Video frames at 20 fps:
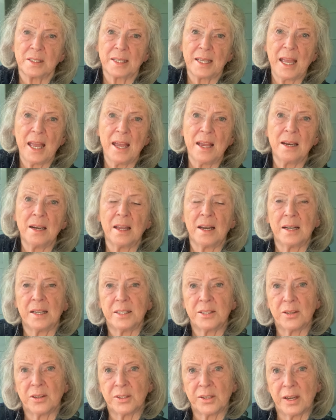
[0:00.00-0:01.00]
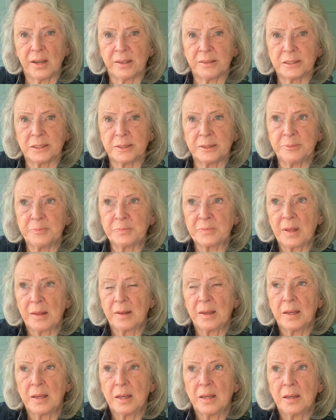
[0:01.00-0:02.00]
care line on our
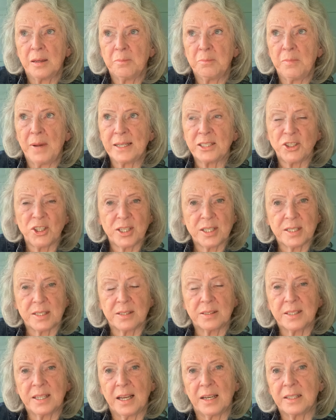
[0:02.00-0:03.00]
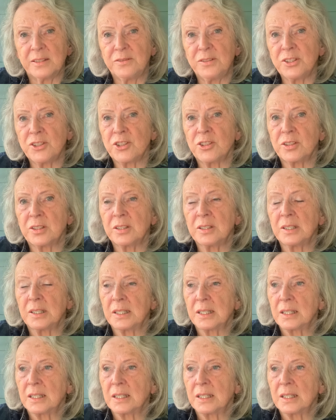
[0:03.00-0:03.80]
Manchester television.